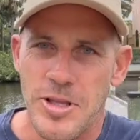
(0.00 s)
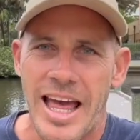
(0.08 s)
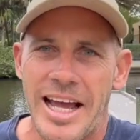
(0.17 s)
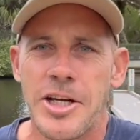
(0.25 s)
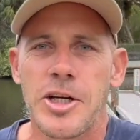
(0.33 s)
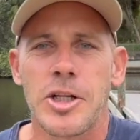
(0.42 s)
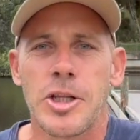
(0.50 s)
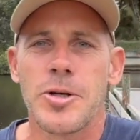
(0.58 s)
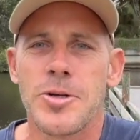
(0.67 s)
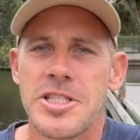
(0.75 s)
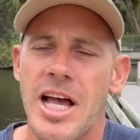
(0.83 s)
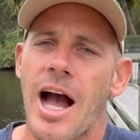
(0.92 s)
that
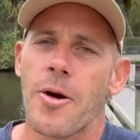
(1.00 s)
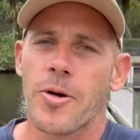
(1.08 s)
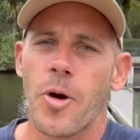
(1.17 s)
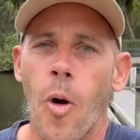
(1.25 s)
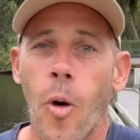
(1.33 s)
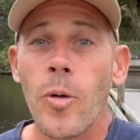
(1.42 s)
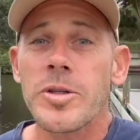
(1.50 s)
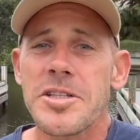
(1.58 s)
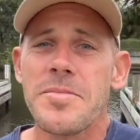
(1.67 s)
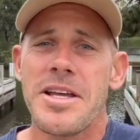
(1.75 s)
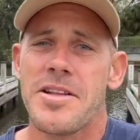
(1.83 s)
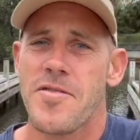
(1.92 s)
concludes our
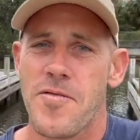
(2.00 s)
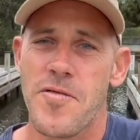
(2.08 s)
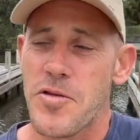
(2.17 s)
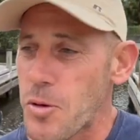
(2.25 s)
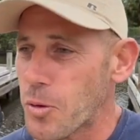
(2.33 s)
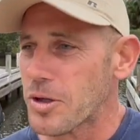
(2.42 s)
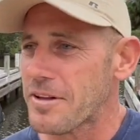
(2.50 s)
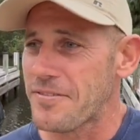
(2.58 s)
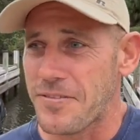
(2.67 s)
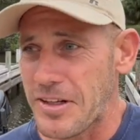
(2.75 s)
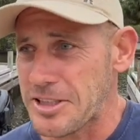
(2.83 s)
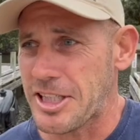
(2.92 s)
ultimate fuel
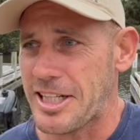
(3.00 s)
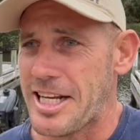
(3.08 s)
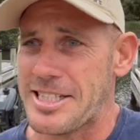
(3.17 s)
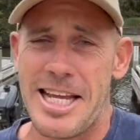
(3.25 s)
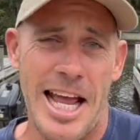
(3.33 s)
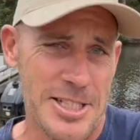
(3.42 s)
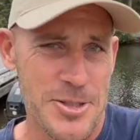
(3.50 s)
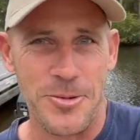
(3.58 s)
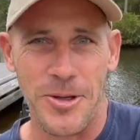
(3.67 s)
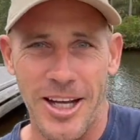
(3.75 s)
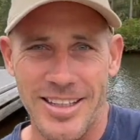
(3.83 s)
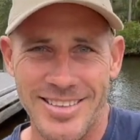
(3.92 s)
efficient test
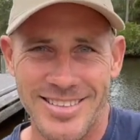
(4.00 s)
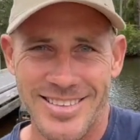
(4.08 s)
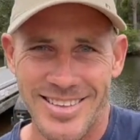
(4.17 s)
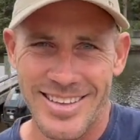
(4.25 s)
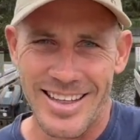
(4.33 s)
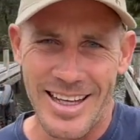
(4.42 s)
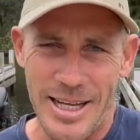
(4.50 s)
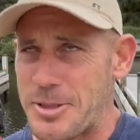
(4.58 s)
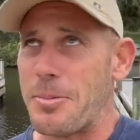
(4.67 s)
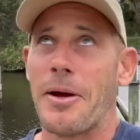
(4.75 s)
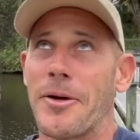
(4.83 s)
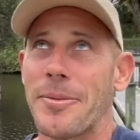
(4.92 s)
run
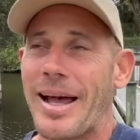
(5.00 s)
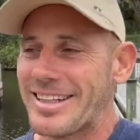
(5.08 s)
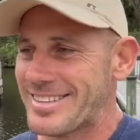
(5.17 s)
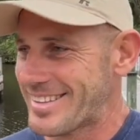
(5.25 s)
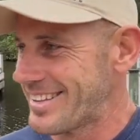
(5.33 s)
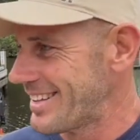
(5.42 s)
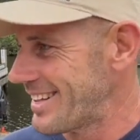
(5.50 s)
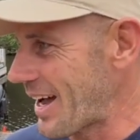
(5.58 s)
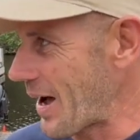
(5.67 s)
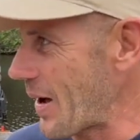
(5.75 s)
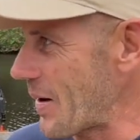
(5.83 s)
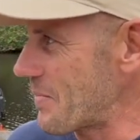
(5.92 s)
experiment.
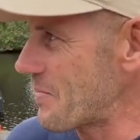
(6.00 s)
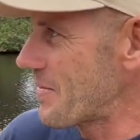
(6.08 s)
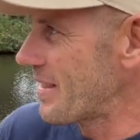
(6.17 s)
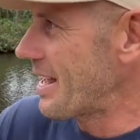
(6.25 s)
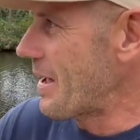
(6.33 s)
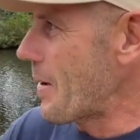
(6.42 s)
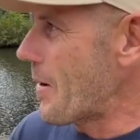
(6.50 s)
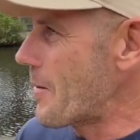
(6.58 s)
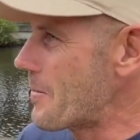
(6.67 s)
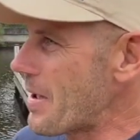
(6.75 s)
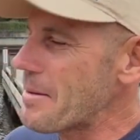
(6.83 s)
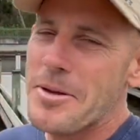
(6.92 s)

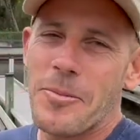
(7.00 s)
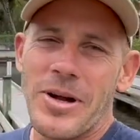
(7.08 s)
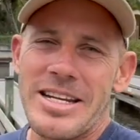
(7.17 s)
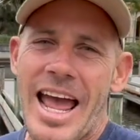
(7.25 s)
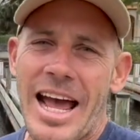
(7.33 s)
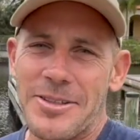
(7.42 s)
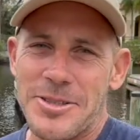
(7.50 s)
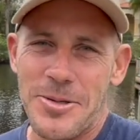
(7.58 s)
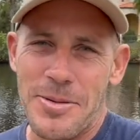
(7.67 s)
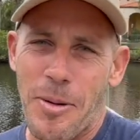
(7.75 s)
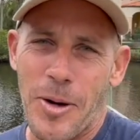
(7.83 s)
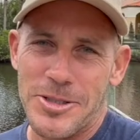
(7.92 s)
Maybe one day I'll do
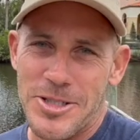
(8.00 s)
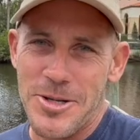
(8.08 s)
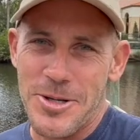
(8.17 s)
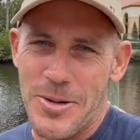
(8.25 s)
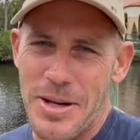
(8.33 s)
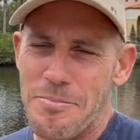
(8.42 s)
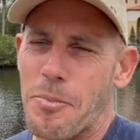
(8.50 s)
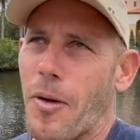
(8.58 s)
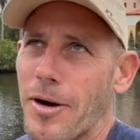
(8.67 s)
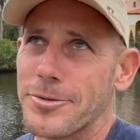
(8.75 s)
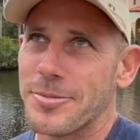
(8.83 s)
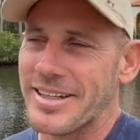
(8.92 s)
a part 2 to it,
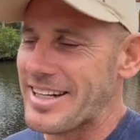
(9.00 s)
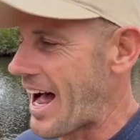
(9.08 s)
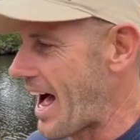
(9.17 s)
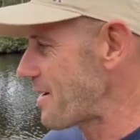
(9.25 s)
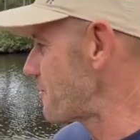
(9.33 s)
probably not,